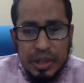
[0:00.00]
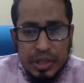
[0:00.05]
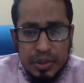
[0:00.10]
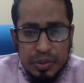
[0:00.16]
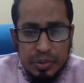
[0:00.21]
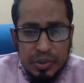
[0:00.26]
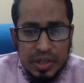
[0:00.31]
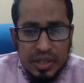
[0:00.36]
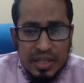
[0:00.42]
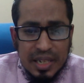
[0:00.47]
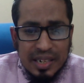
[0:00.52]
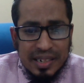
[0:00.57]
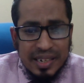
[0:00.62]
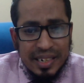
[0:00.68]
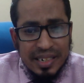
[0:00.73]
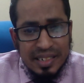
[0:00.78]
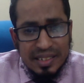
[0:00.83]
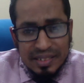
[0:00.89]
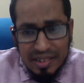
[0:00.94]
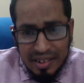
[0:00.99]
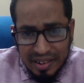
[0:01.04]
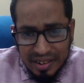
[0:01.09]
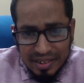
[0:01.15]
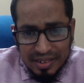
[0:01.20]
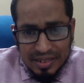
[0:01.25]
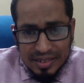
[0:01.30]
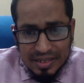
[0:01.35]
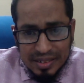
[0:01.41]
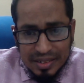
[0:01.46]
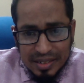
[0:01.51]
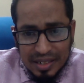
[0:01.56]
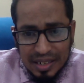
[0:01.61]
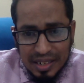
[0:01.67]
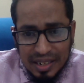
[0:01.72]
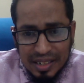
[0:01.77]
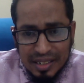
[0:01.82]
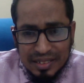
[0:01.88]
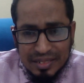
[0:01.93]
students are getting tired
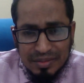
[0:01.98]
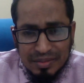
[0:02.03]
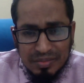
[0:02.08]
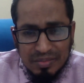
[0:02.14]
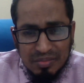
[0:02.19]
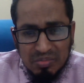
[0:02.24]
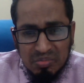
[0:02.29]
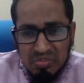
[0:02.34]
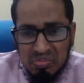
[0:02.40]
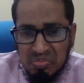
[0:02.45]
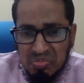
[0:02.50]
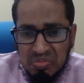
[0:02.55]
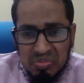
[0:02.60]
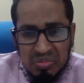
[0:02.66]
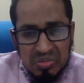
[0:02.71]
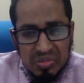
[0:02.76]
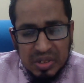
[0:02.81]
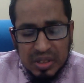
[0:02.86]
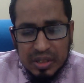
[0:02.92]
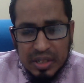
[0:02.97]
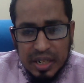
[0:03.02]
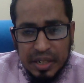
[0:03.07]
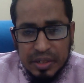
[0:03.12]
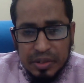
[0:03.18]
and try